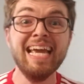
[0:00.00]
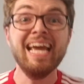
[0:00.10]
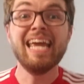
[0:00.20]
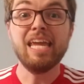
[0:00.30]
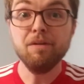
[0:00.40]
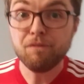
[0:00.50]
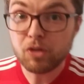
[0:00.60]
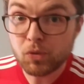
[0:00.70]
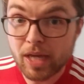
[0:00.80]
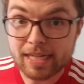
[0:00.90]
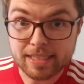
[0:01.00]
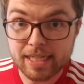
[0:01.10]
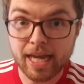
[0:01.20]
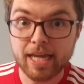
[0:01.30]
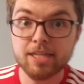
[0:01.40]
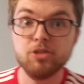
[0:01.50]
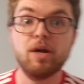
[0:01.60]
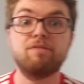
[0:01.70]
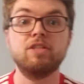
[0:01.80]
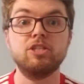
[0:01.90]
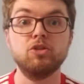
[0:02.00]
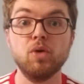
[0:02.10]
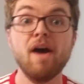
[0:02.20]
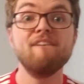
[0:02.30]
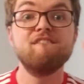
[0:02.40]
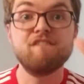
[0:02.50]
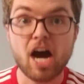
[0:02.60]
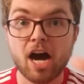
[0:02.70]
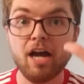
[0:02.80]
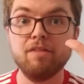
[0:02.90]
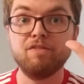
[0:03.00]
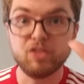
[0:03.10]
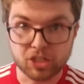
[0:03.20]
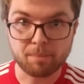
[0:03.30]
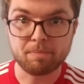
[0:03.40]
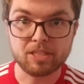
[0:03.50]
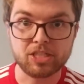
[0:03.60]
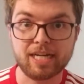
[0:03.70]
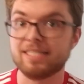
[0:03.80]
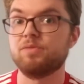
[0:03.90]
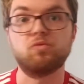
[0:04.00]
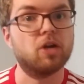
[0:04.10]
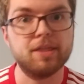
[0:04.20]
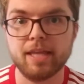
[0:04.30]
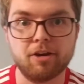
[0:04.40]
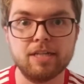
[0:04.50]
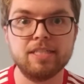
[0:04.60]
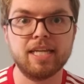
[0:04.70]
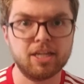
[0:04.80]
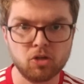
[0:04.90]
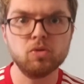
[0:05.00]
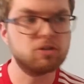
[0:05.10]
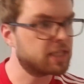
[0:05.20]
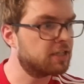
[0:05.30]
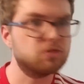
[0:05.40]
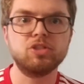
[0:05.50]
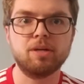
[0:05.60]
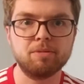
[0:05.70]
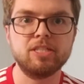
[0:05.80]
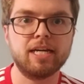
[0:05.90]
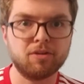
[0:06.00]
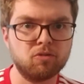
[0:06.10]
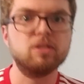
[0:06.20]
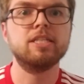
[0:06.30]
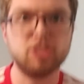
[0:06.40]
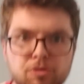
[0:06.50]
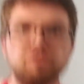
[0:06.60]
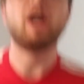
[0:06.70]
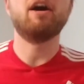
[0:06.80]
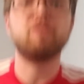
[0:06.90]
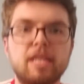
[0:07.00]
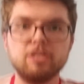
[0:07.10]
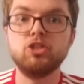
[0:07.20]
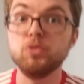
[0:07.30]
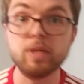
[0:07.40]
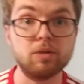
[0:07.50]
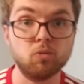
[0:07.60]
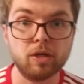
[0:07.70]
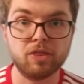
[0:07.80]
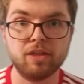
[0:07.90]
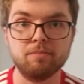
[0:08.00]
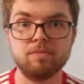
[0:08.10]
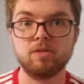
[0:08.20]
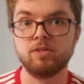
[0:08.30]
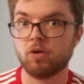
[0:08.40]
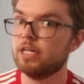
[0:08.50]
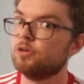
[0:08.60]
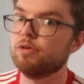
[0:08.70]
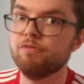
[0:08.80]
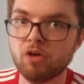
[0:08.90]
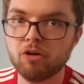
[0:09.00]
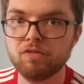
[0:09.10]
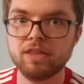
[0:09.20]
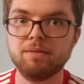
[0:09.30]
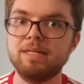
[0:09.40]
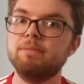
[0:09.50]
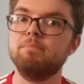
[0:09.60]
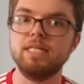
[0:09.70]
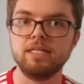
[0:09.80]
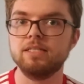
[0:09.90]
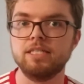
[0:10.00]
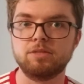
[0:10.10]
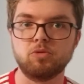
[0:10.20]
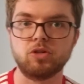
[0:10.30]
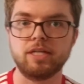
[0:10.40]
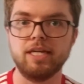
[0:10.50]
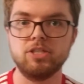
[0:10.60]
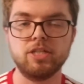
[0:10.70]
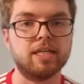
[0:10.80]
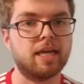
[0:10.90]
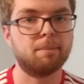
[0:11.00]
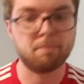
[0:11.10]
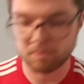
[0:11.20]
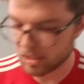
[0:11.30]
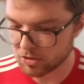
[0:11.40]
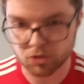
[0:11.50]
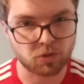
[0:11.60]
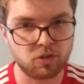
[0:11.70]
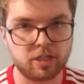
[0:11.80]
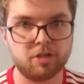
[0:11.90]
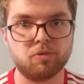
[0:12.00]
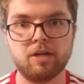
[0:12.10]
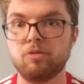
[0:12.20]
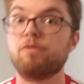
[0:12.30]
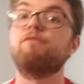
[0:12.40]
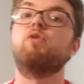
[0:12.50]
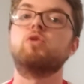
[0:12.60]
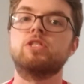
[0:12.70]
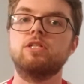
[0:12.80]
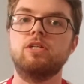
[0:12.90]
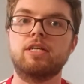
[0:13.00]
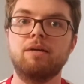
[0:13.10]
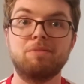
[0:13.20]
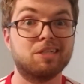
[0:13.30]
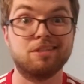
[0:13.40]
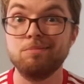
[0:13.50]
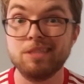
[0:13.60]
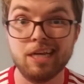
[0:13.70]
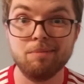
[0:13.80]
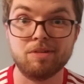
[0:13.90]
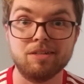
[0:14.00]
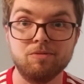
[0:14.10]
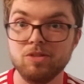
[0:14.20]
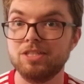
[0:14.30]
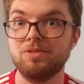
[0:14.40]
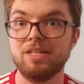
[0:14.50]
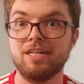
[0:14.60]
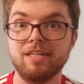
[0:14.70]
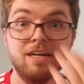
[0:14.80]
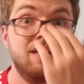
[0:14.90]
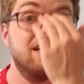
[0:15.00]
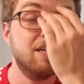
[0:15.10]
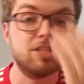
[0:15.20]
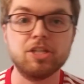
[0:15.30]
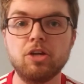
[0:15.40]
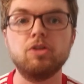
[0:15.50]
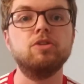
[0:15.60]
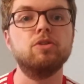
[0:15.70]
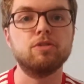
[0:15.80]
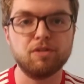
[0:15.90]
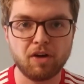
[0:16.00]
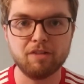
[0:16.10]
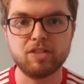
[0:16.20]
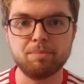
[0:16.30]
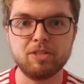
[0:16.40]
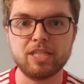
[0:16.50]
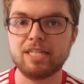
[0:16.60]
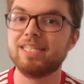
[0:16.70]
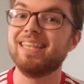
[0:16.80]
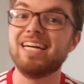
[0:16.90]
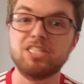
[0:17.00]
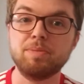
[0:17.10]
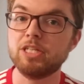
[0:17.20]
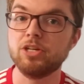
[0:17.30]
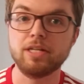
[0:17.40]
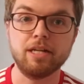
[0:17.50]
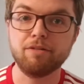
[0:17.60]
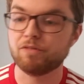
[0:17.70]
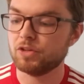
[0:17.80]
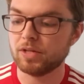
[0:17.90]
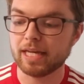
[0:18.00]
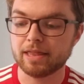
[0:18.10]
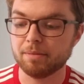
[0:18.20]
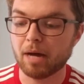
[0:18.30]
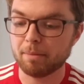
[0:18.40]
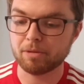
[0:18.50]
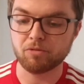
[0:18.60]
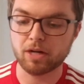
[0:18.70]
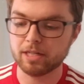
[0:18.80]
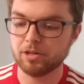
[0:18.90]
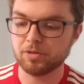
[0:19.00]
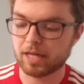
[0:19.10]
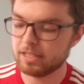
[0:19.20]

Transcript: If you get tagged, you have to do 5 jumping jacks, and right there I'd say, who knows how to do a jumping jack? Everyone, let's do 5, and then do it with them, right? You're involving them immediately. It's more engaging. Again, players who are looking around, they're forced to look up because something's happening. What's going on? So you do those 5 jumping jacks, and that should be good enough for you to get them up and running, okay?